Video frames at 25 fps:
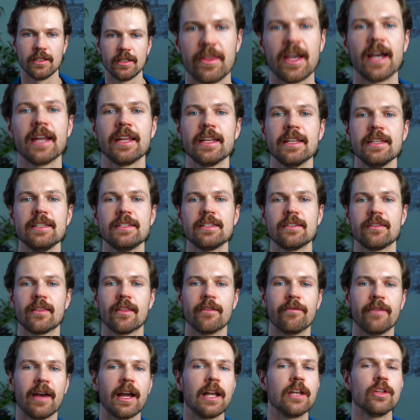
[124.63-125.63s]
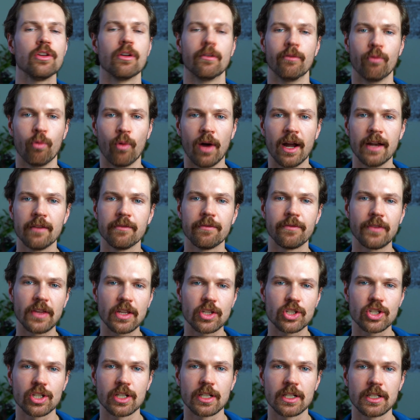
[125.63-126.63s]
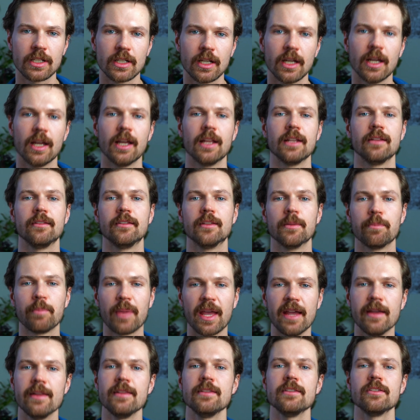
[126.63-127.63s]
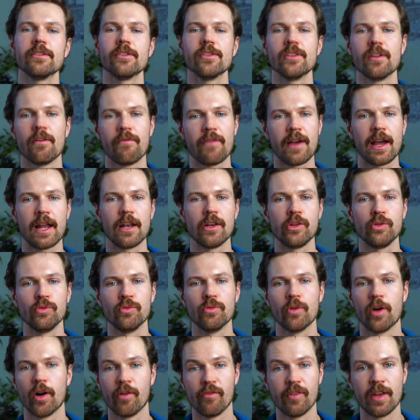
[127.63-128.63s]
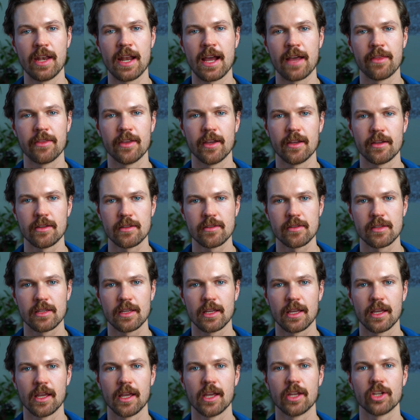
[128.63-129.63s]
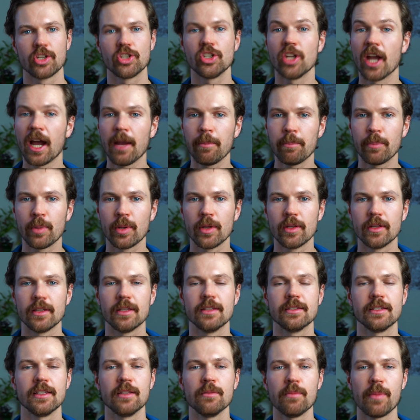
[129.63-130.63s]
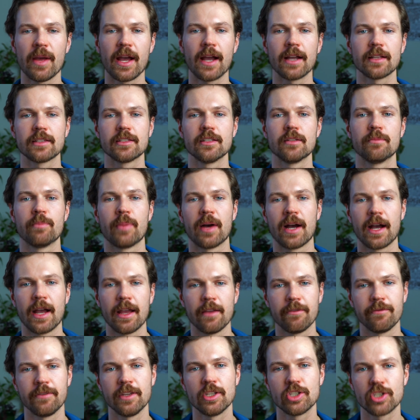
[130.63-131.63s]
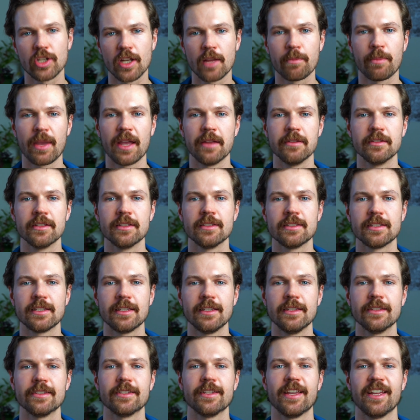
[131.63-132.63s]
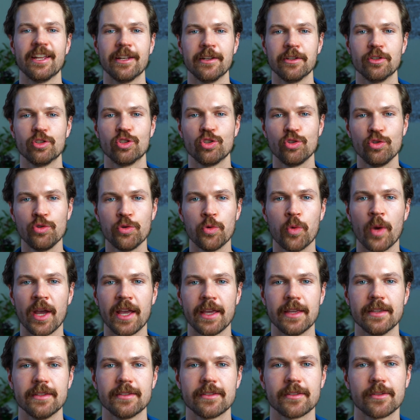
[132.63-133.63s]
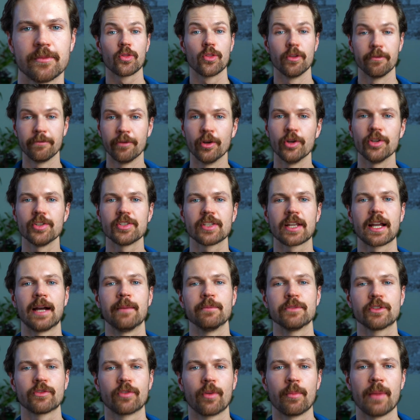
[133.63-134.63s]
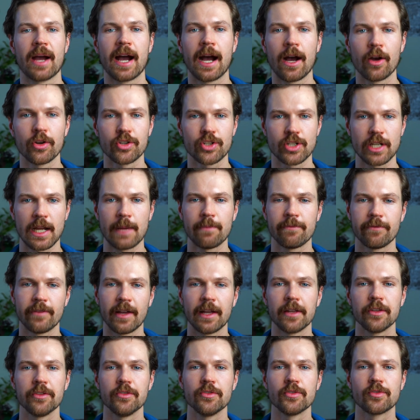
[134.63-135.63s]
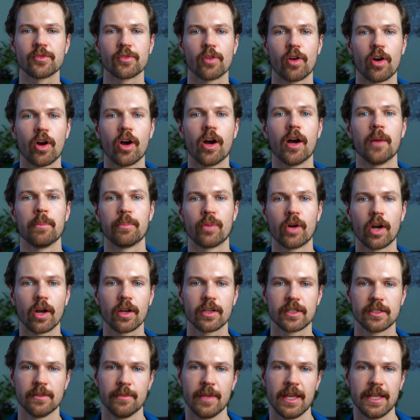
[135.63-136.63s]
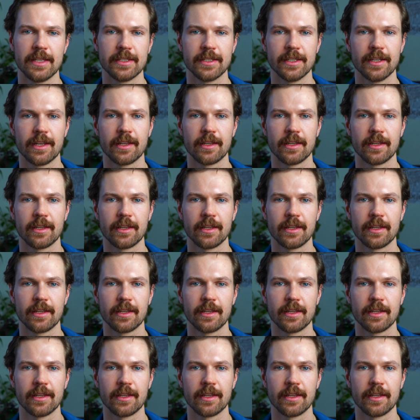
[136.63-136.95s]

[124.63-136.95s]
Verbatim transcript: That is, the value of one feature depends on the value of another. SHAP is impacted by feature dependencies in two ways. The first comes from how SHAP values are approximated.